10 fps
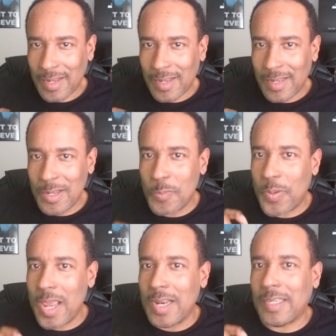you
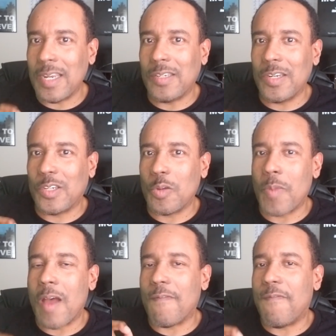paid attention to
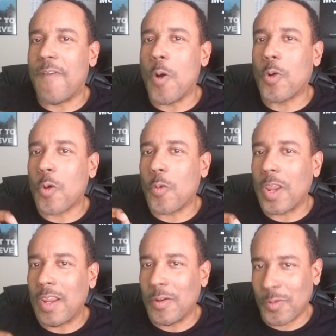my vocal
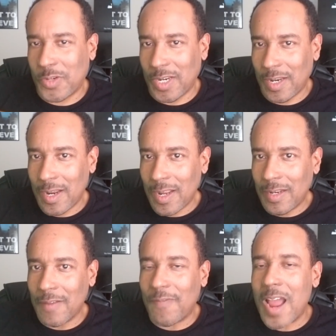energy,
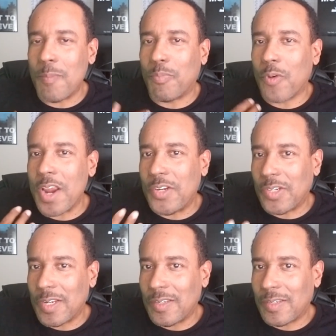the
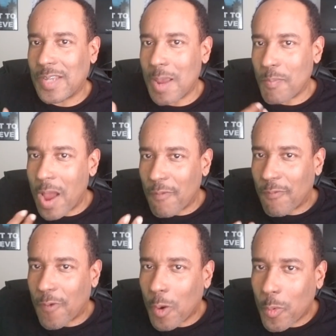vibrations that my
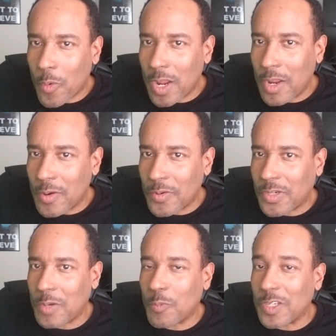verbal
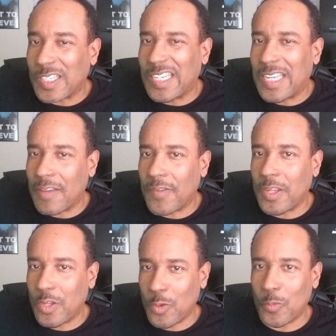energy was
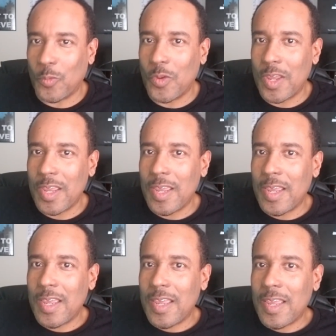giving you.
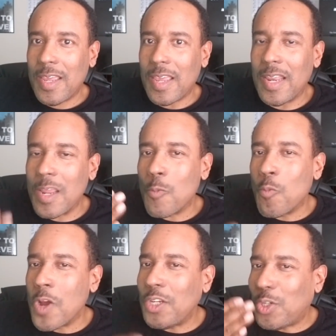And
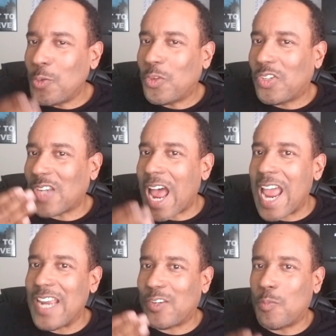then once you
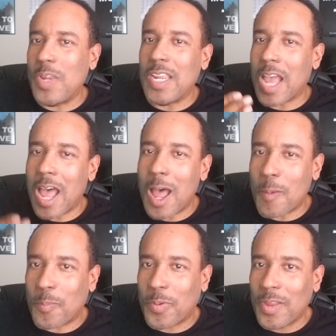sized me up,